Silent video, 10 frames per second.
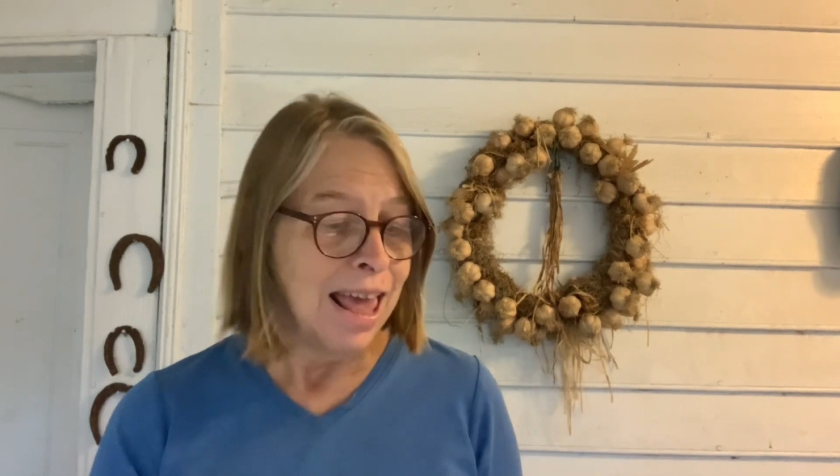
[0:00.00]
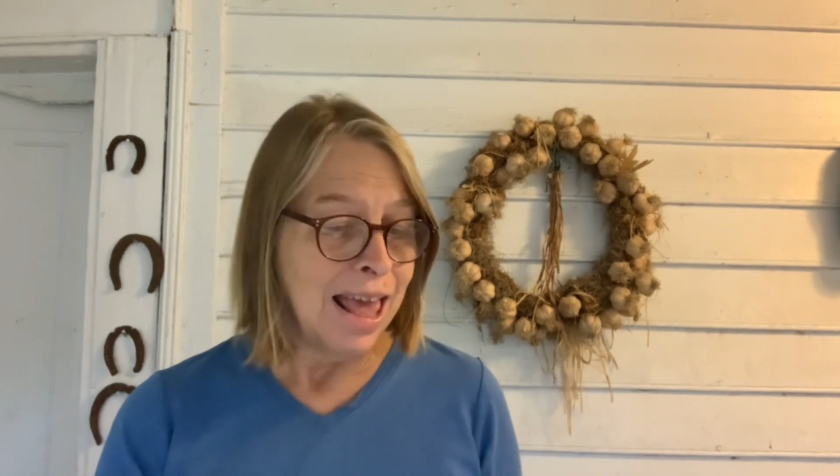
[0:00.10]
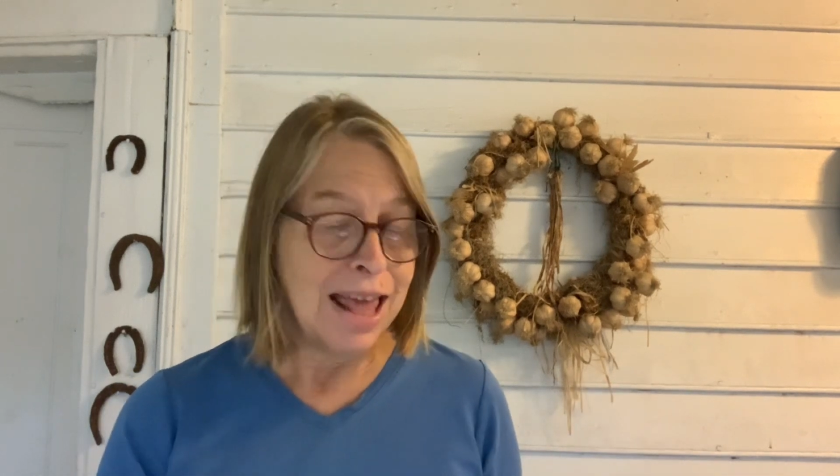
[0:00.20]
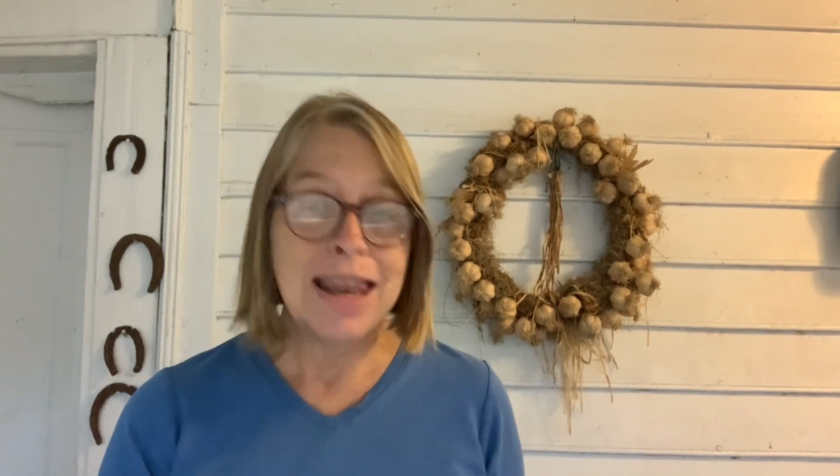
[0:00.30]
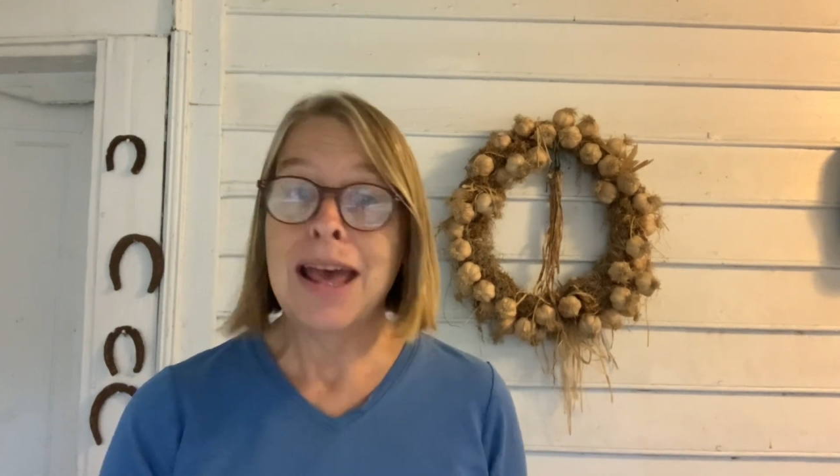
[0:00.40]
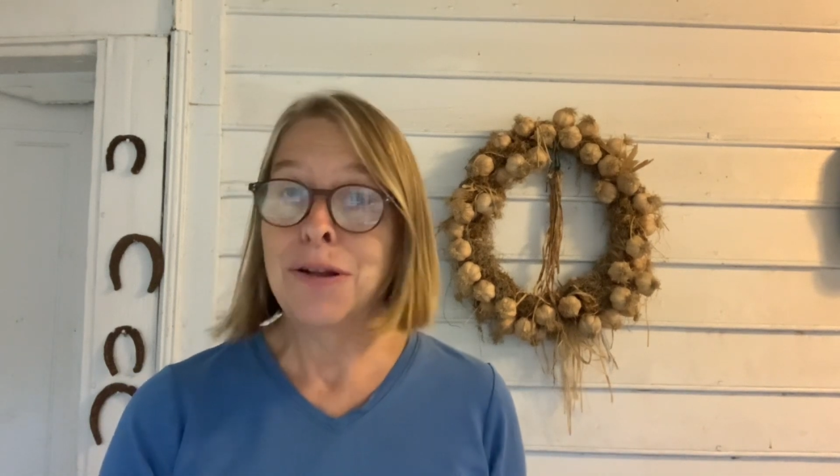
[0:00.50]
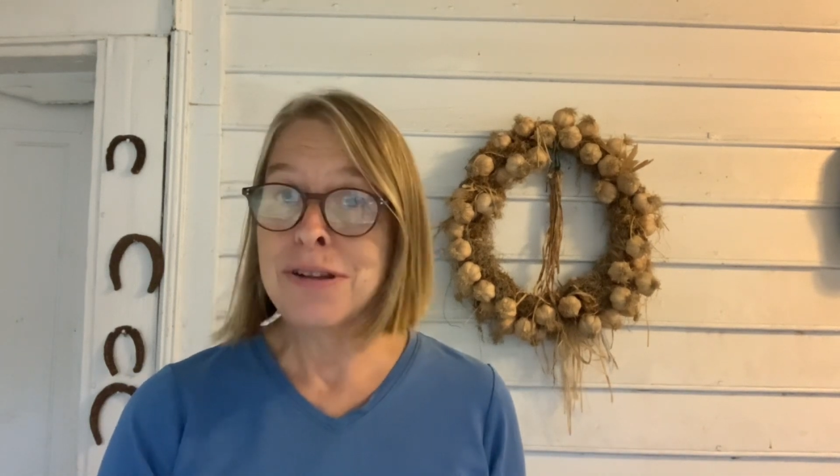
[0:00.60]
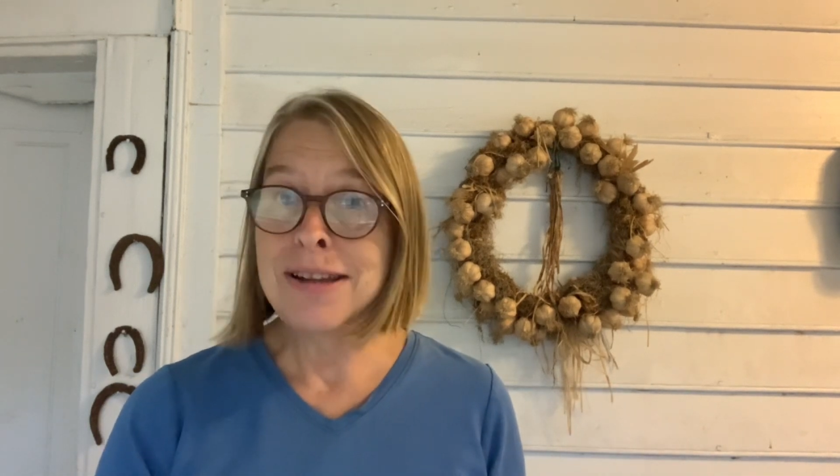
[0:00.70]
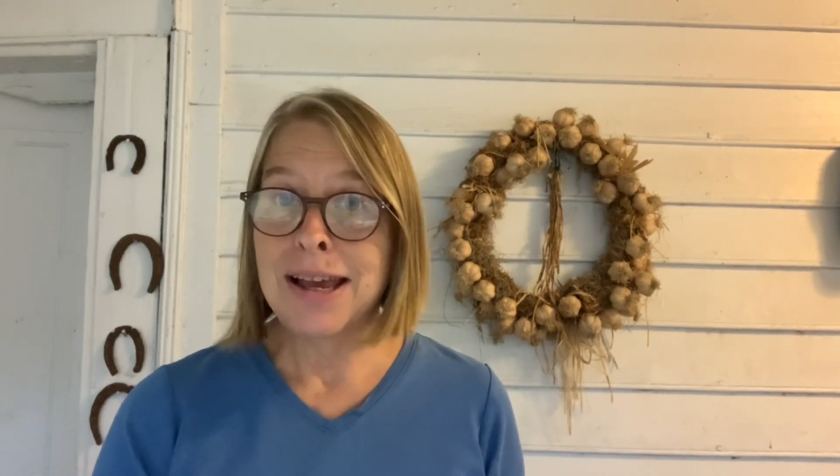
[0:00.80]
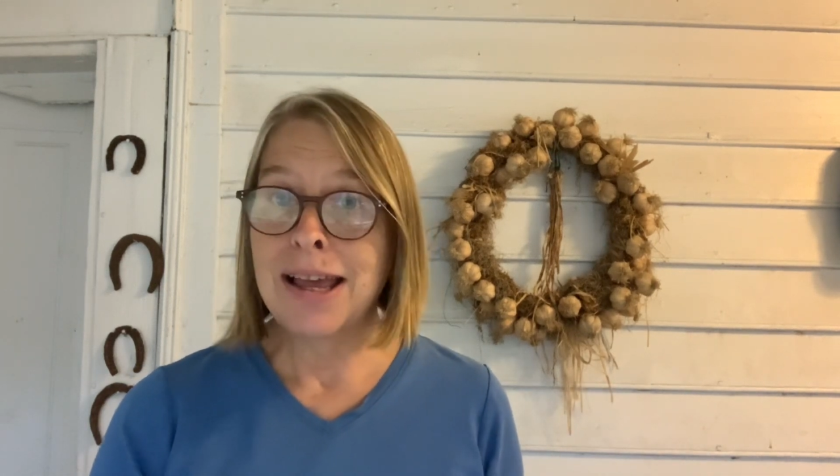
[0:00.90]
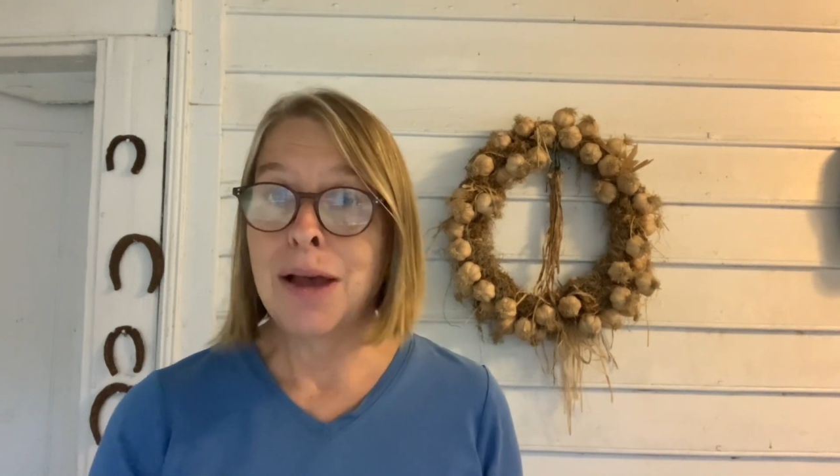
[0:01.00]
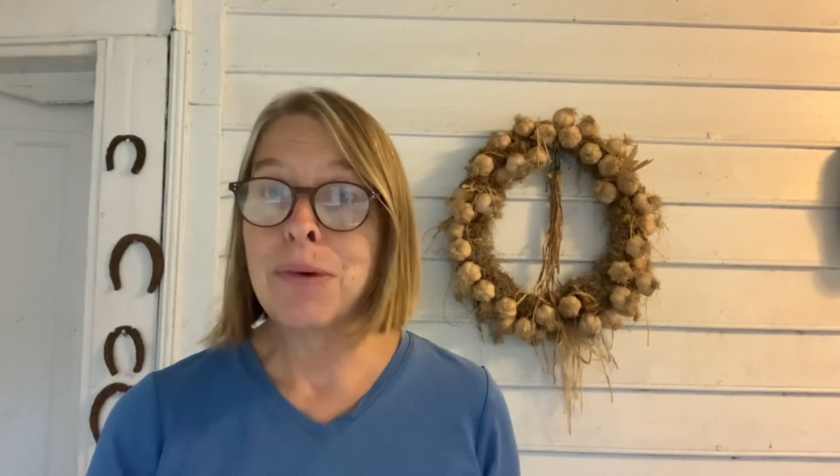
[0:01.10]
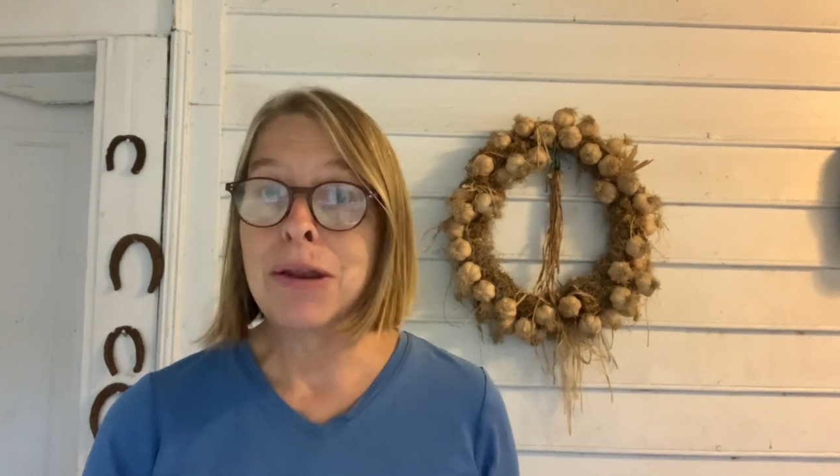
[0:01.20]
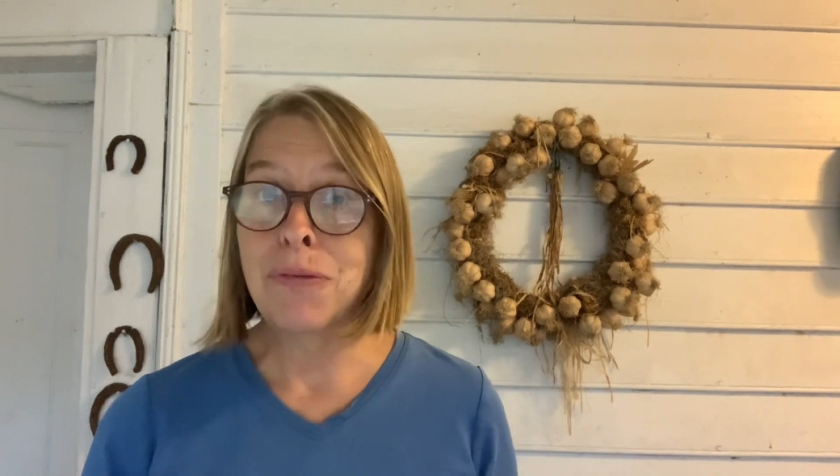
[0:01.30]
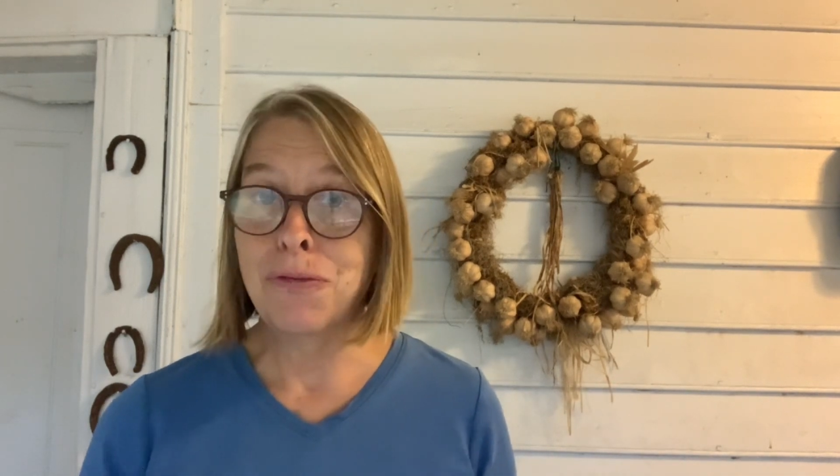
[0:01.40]
And now today I'm
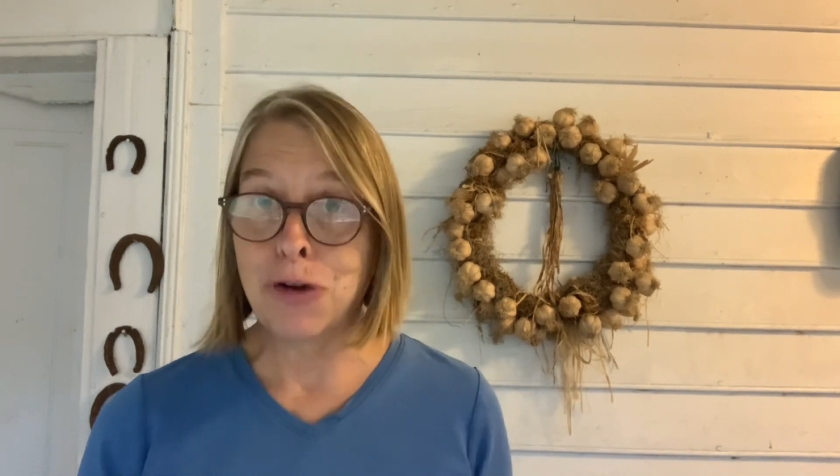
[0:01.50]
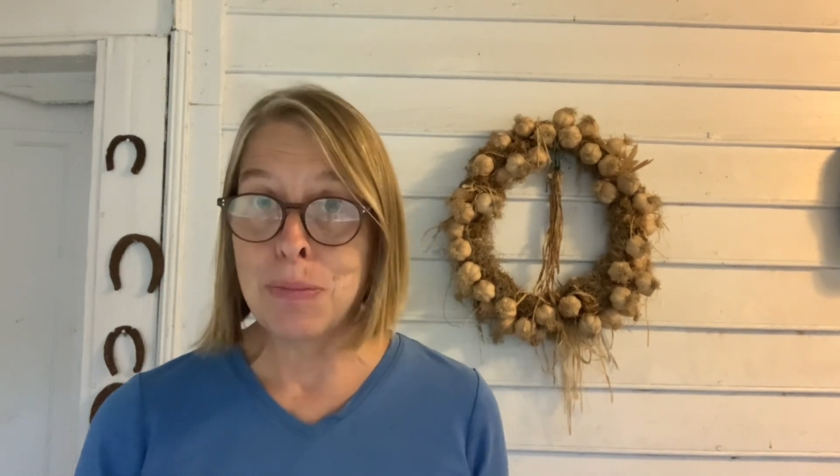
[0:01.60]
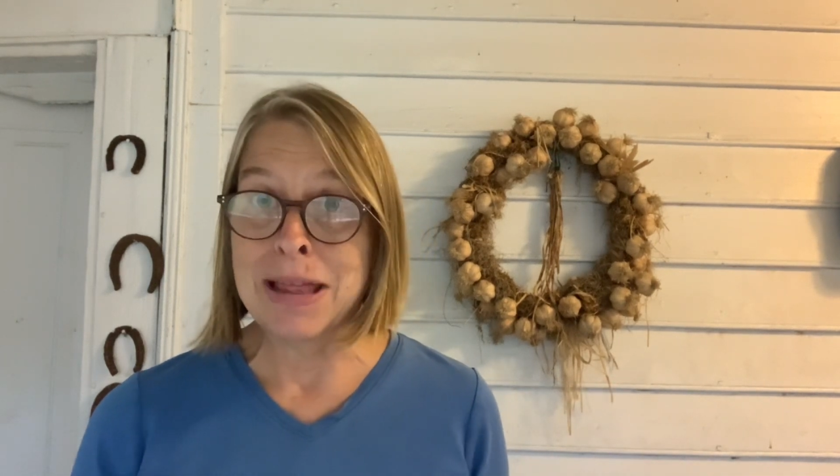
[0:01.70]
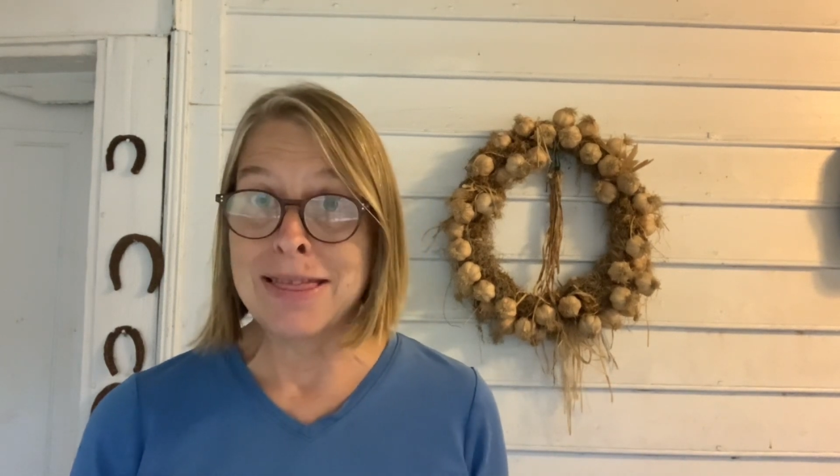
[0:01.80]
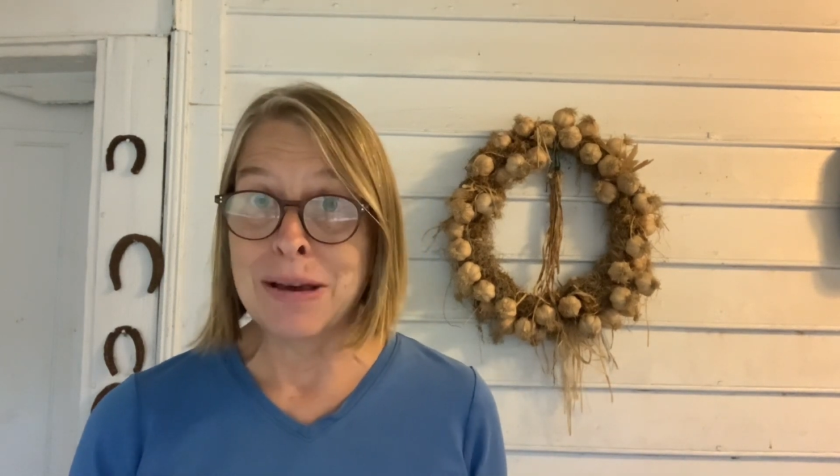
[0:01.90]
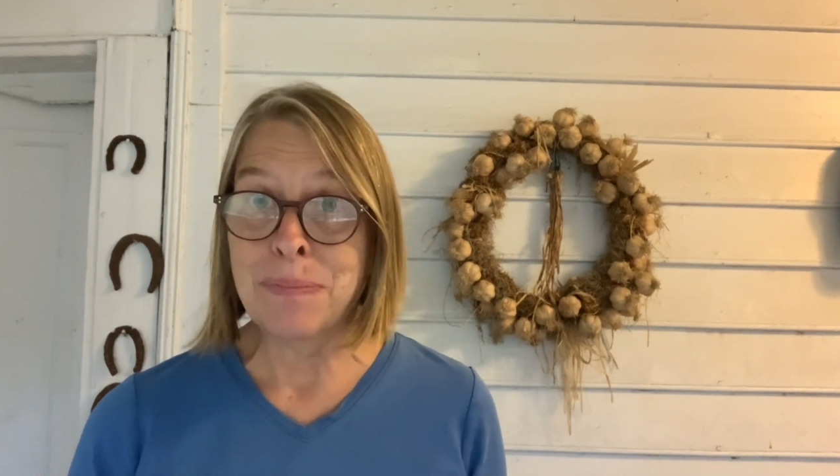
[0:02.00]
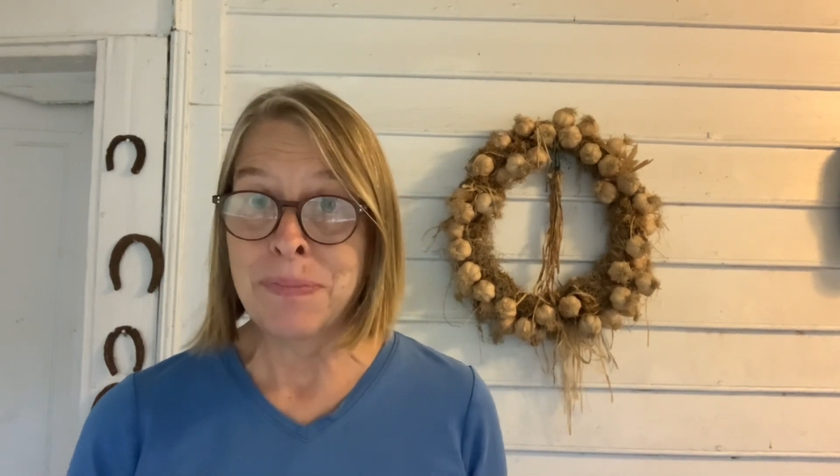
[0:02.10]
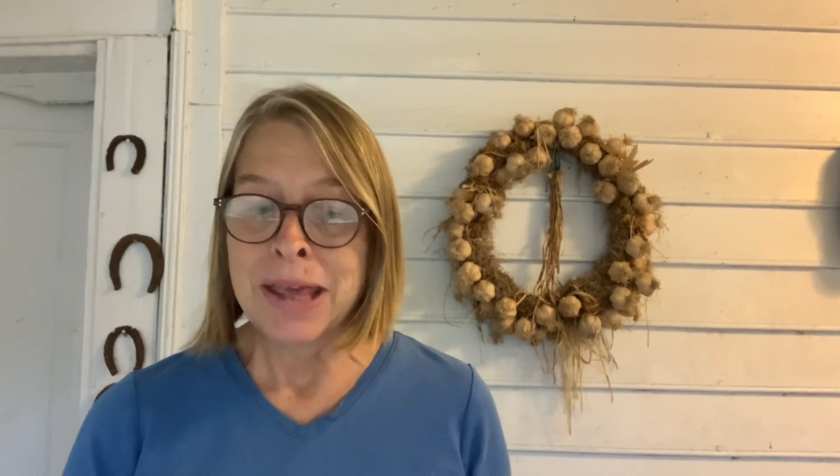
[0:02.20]
going to ferment them.